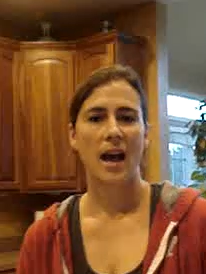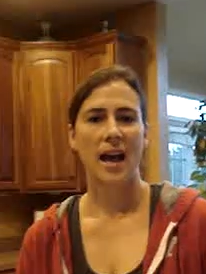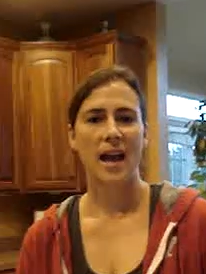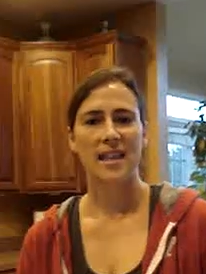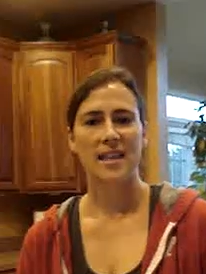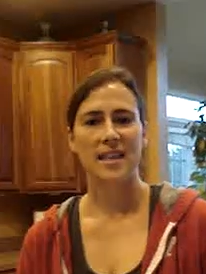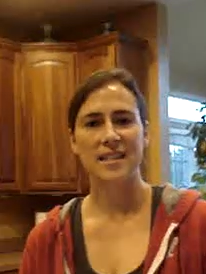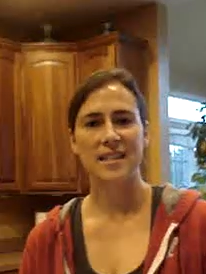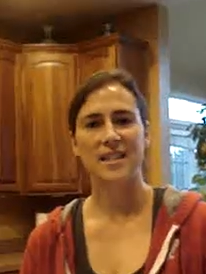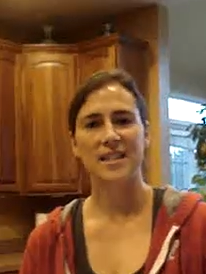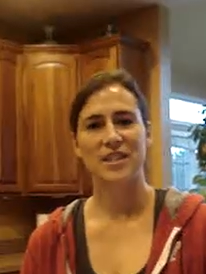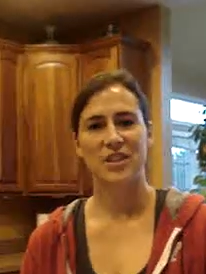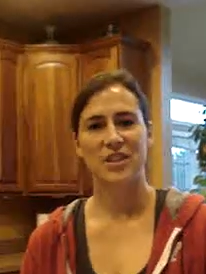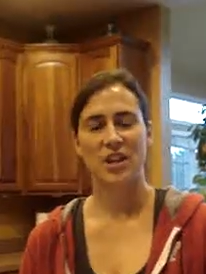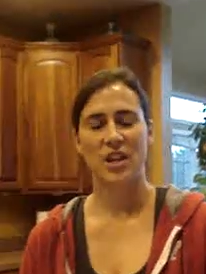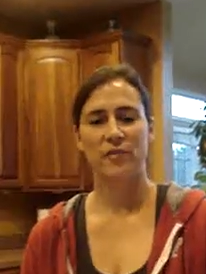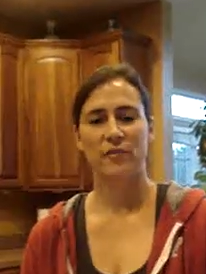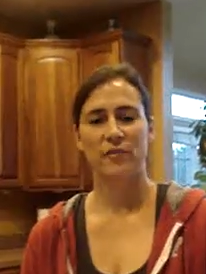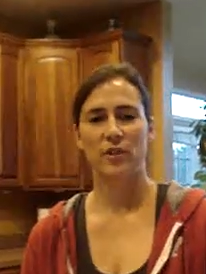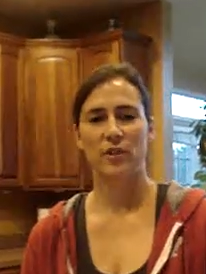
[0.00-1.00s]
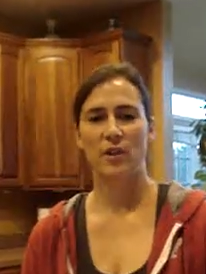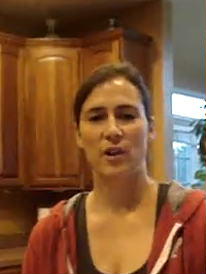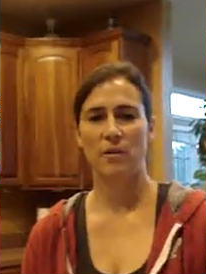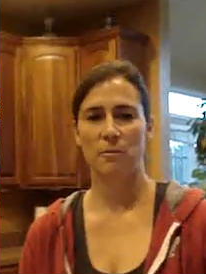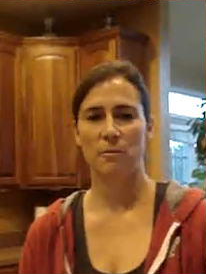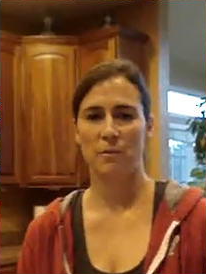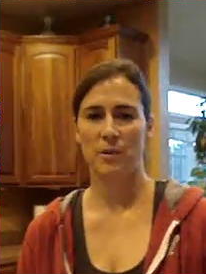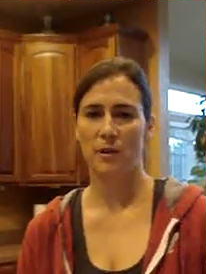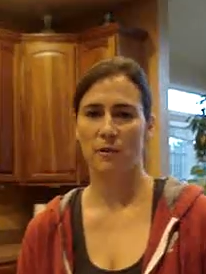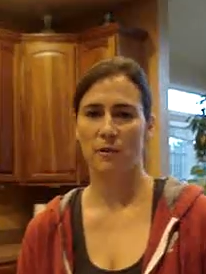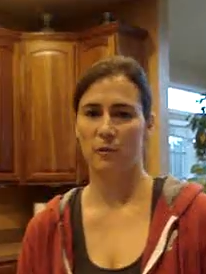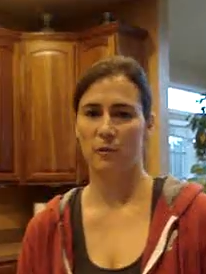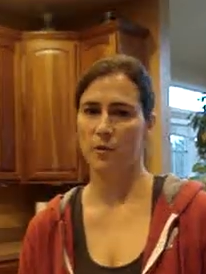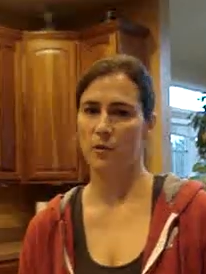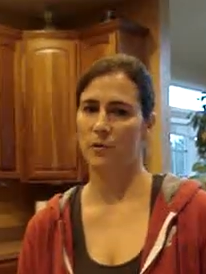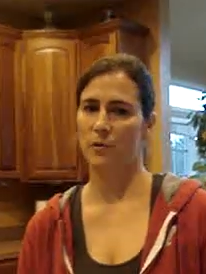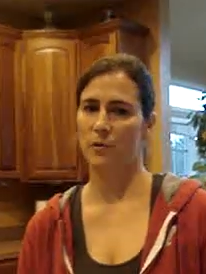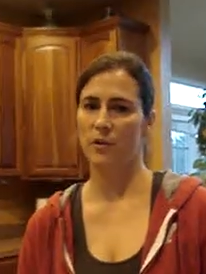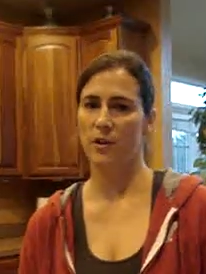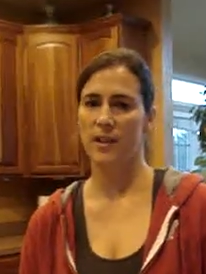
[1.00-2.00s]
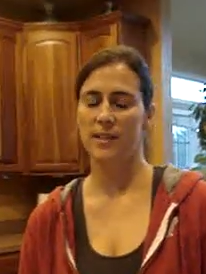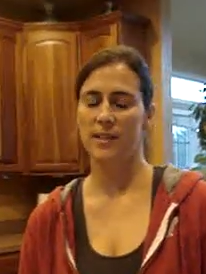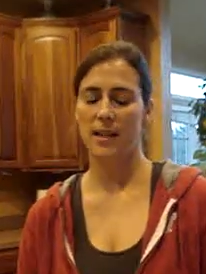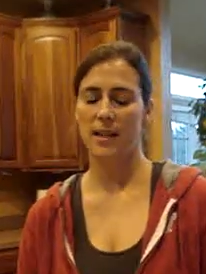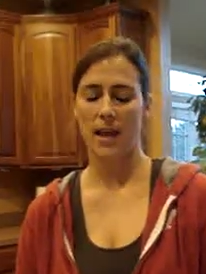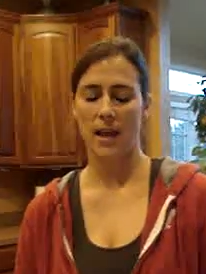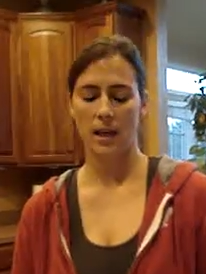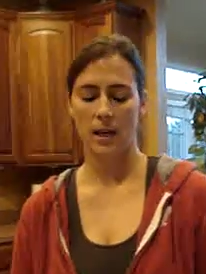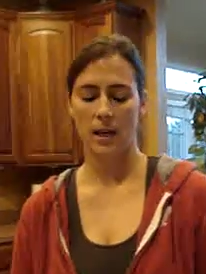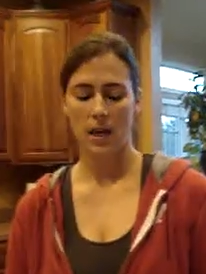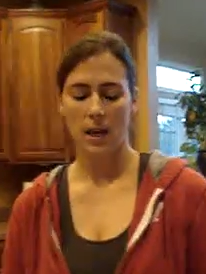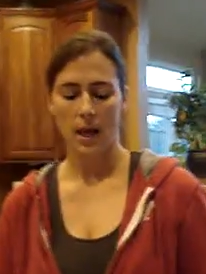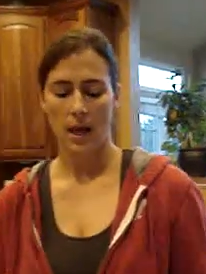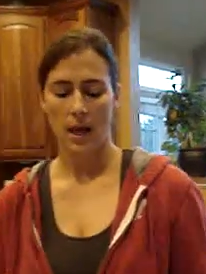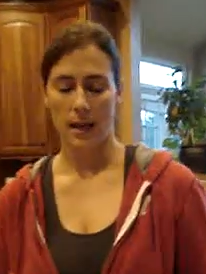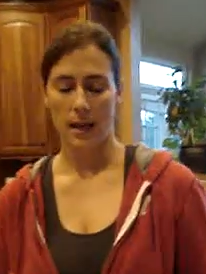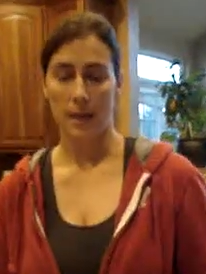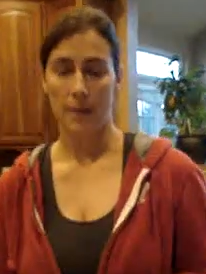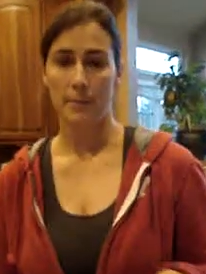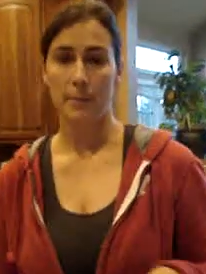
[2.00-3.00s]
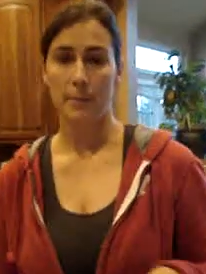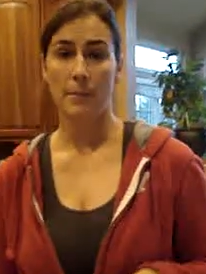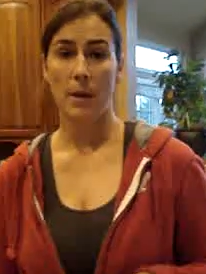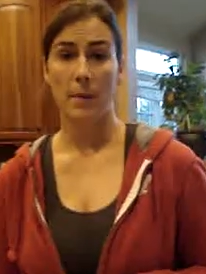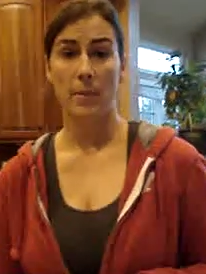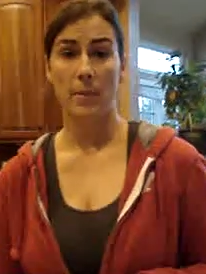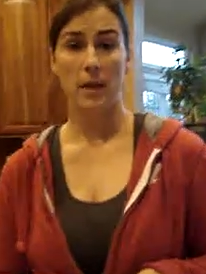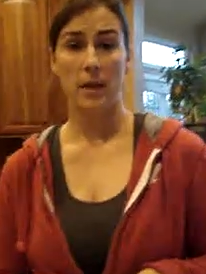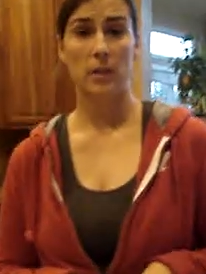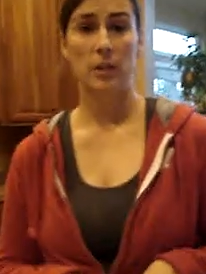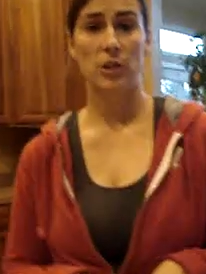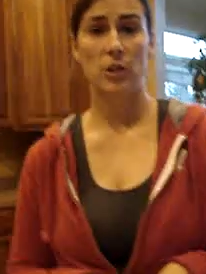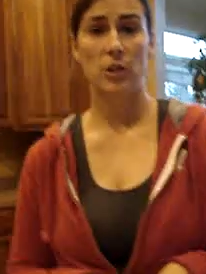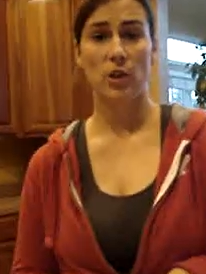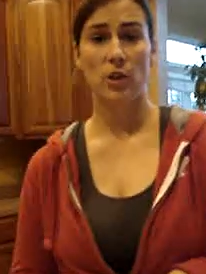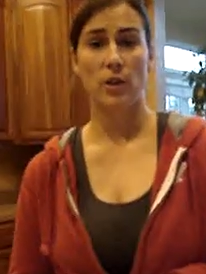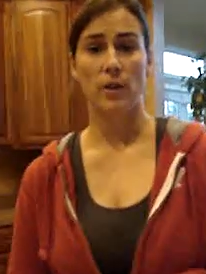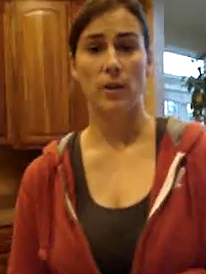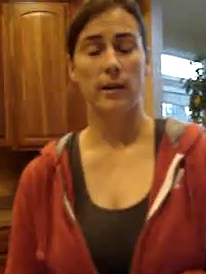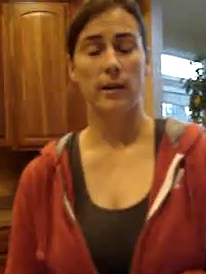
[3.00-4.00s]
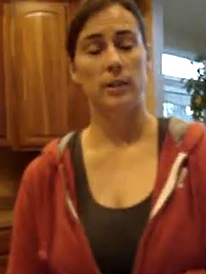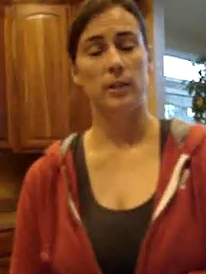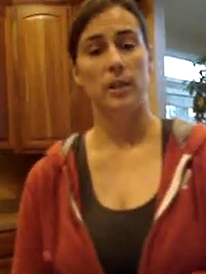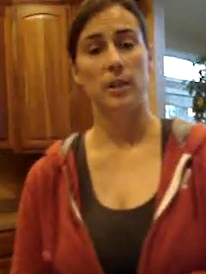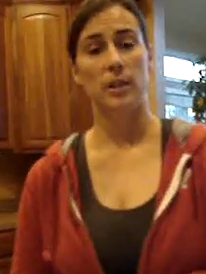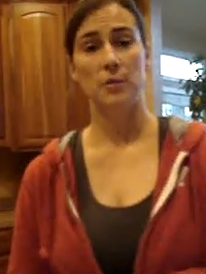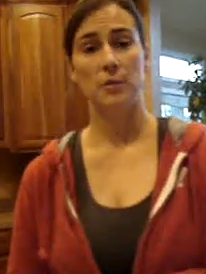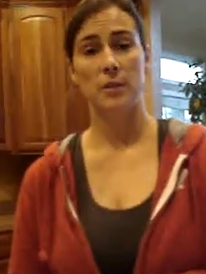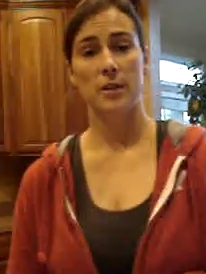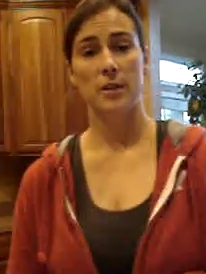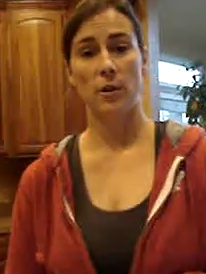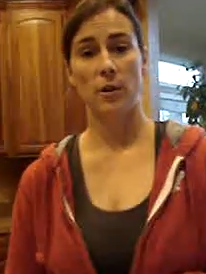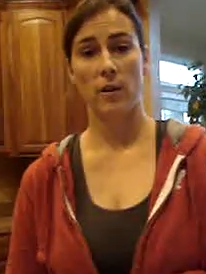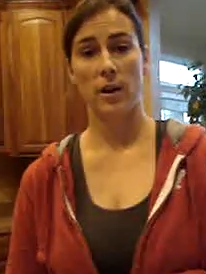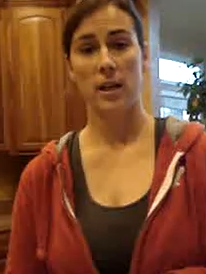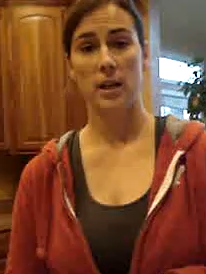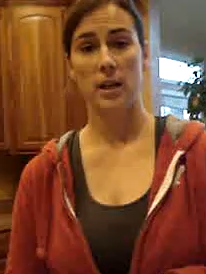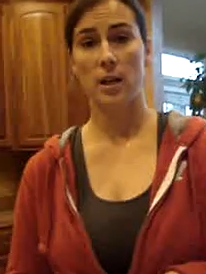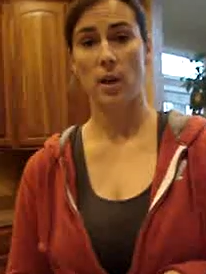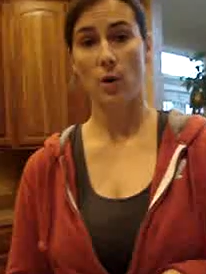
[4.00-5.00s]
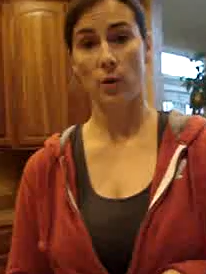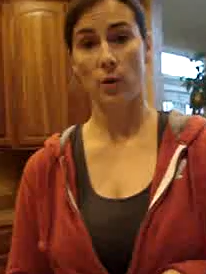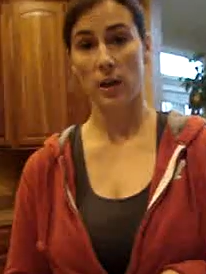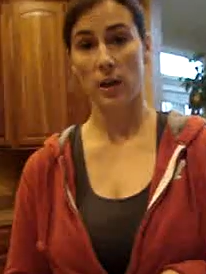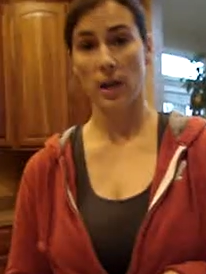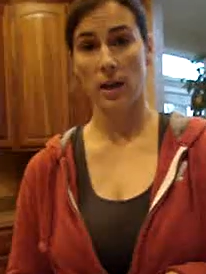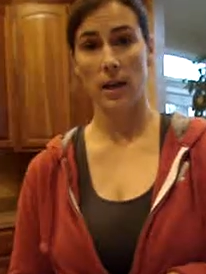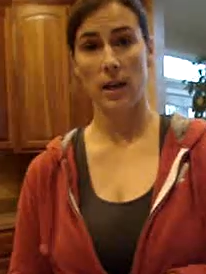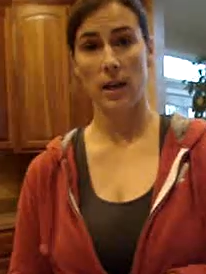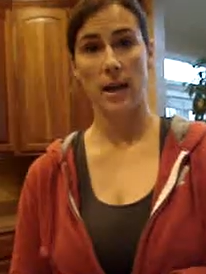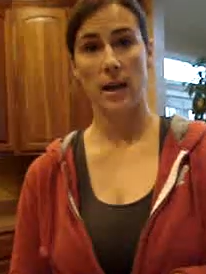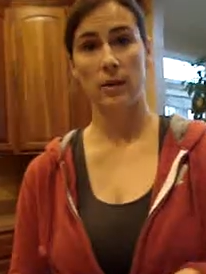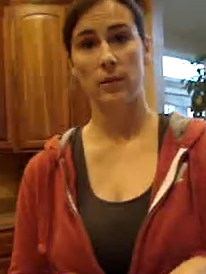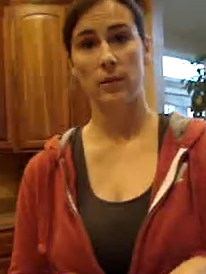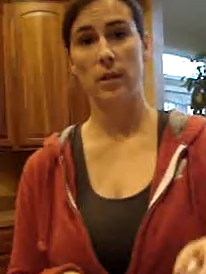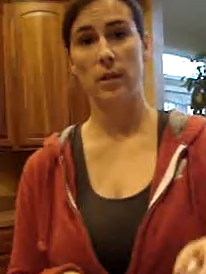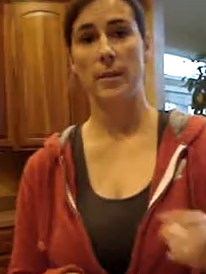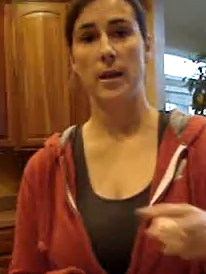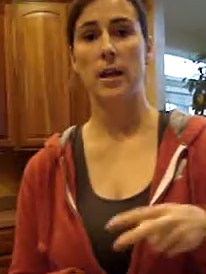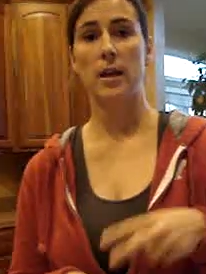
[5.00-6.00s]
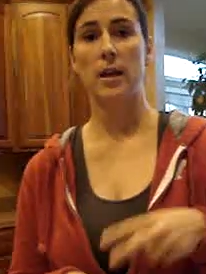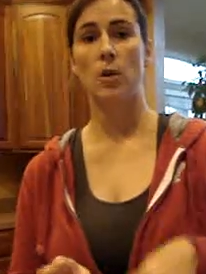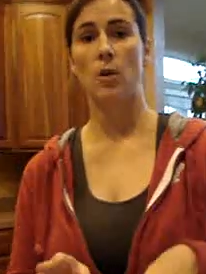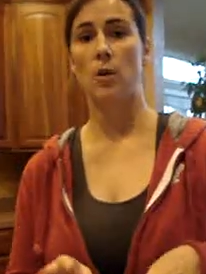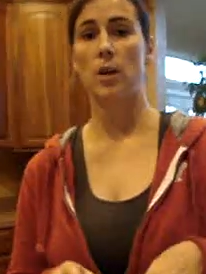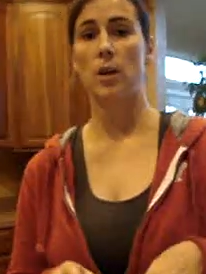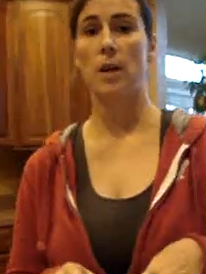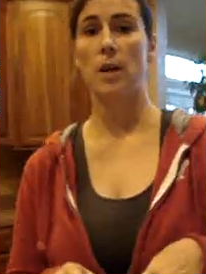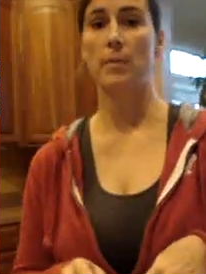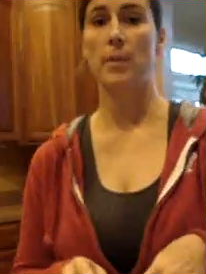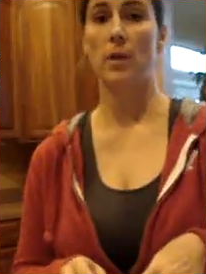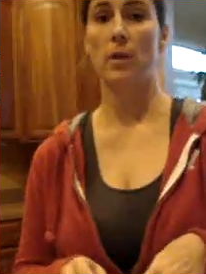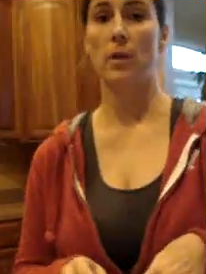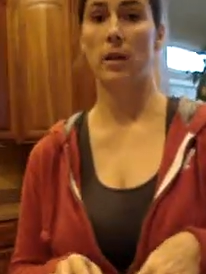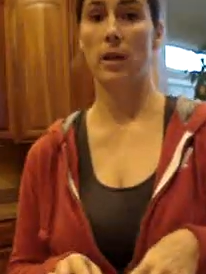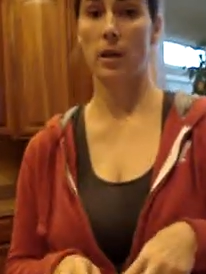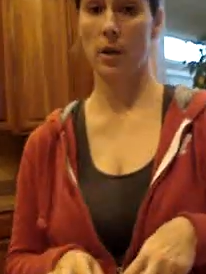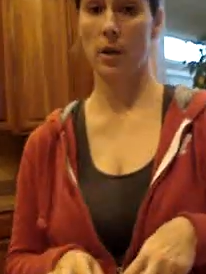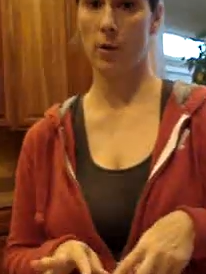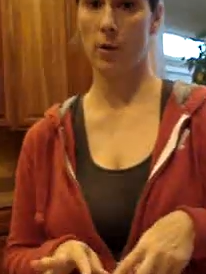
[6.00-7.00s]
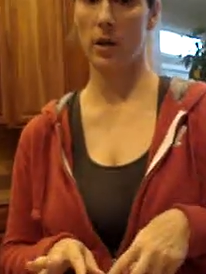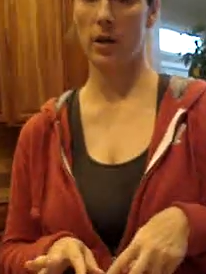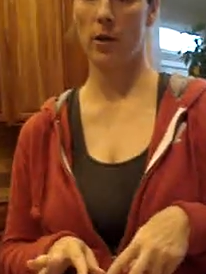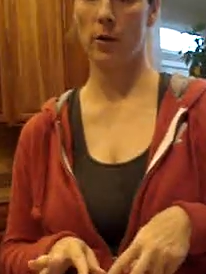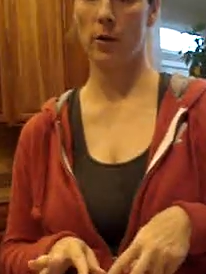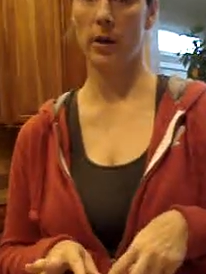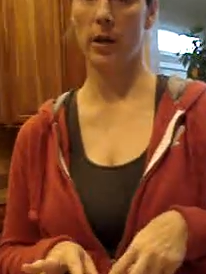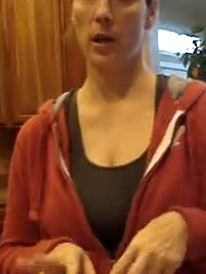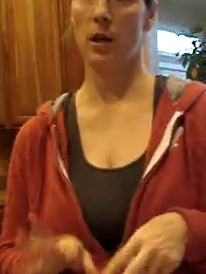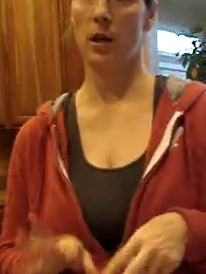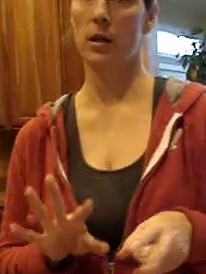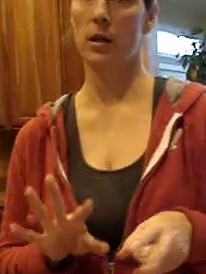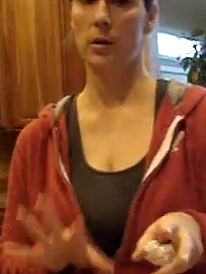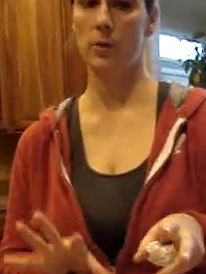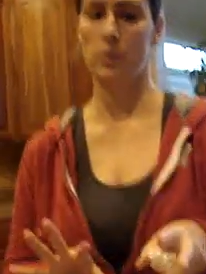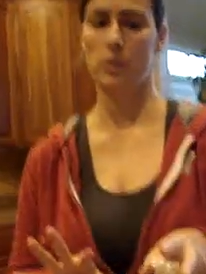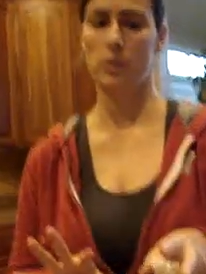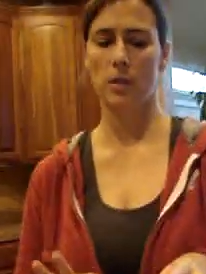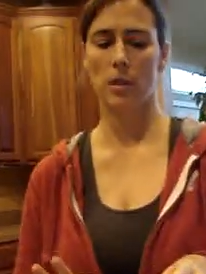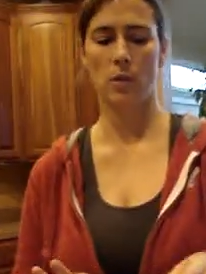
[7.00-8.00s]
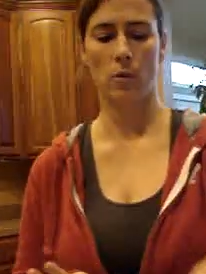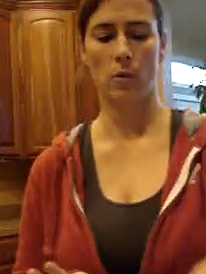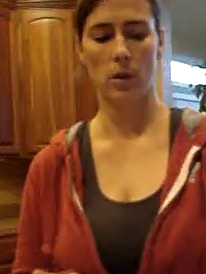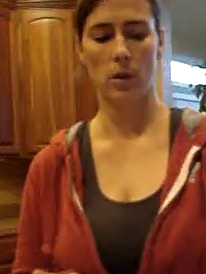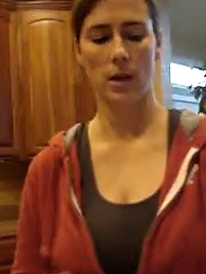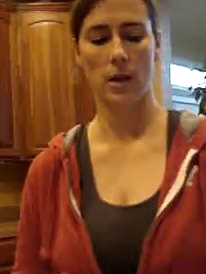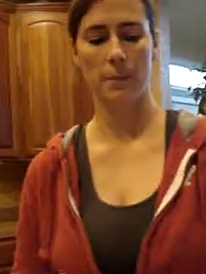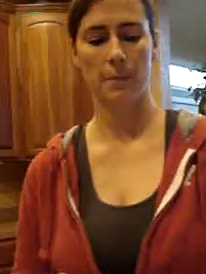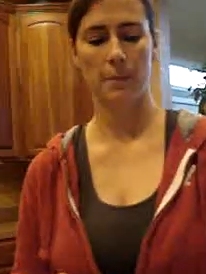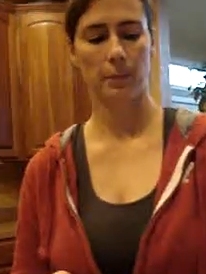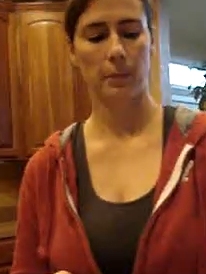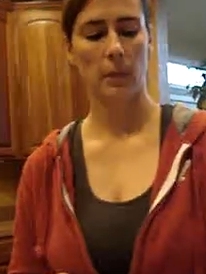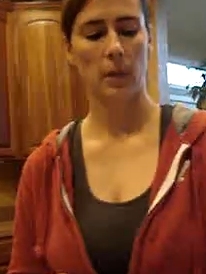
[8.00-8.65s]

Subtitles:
Hi, this is Jennifer at Real Food Freaks again, and I'm about to show you how to use the grated coconut now to make coconut milk and coconut oil and toasted coconut.